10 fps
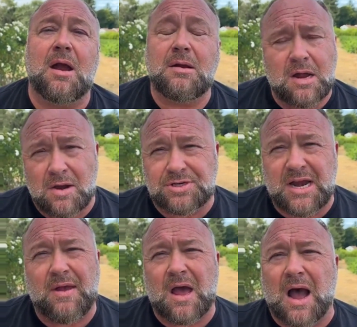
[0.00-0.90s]
And, and
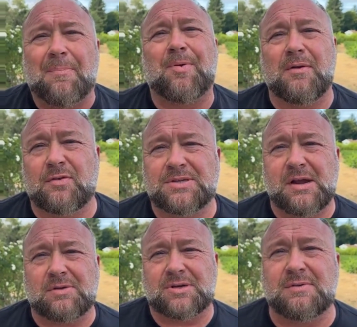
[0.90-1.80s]
understand they've got operatives from the
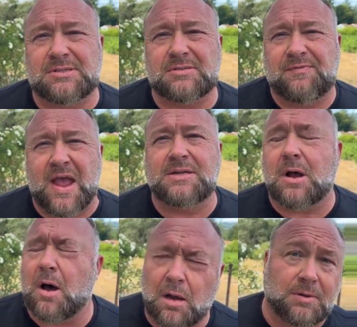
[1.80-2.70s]
Secret Service and the feds
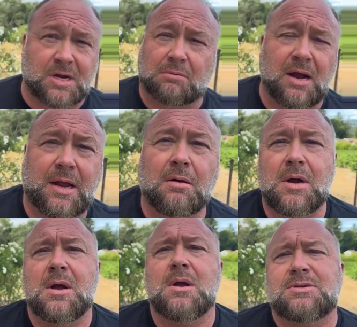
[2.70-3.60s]
all over talk radio
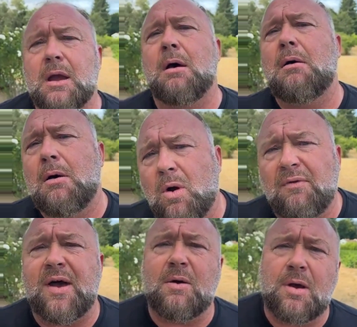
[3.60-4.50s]
saying, oh, we're going
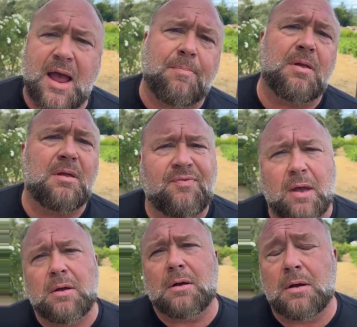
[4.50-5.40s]
to find out what happened, the
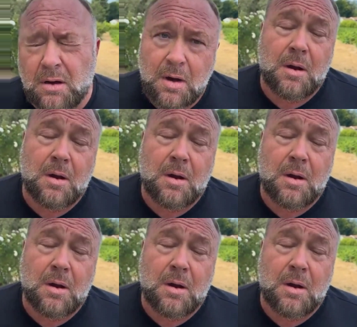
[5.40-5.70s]
failure.